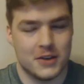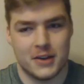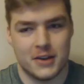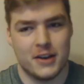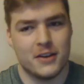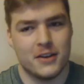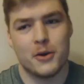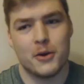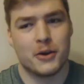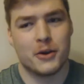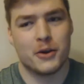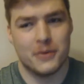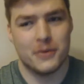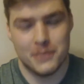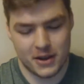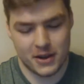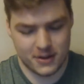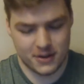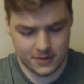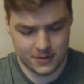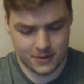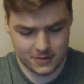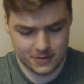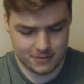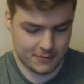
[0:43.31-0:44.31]
And I know I can
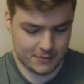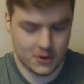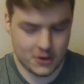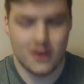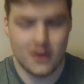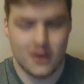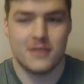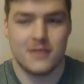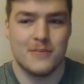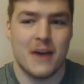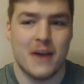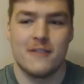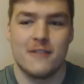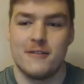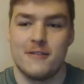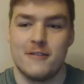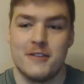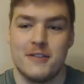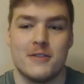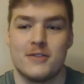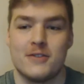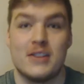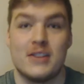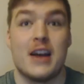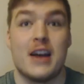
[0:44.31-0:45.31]
make kind of better
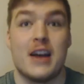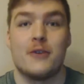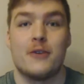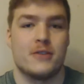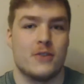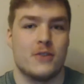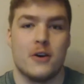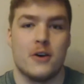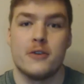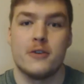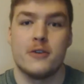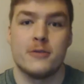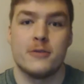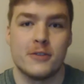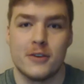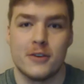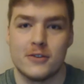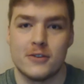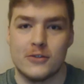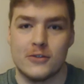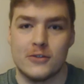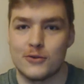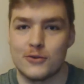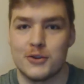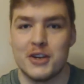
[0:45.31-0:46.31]
videos nowadays. I hope you
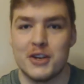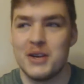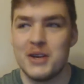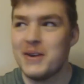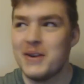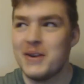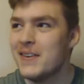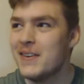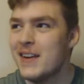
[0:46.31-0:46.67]
guys agree.